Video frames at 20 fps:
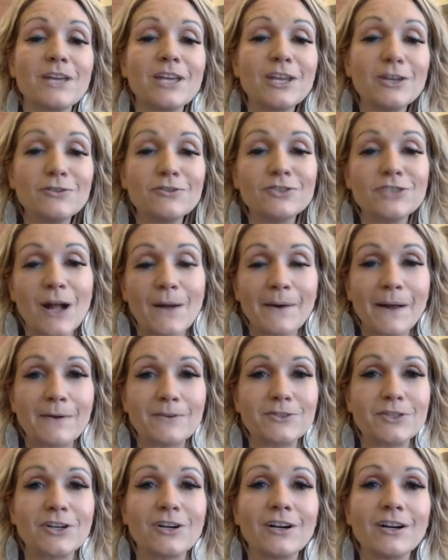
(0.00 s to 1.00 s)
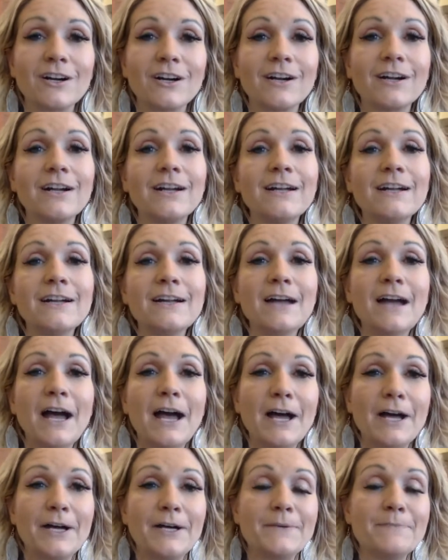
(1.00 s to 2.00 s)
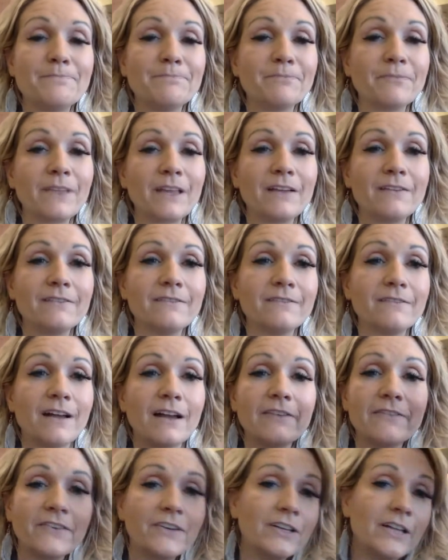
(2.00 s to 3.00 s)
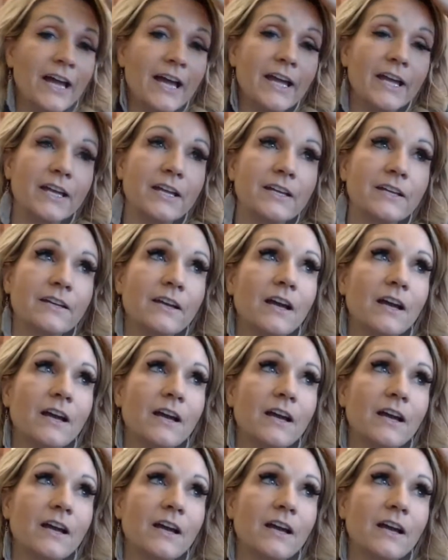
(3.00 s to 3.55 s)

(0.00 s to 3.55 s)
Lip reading: Huge shout out to her. I feel like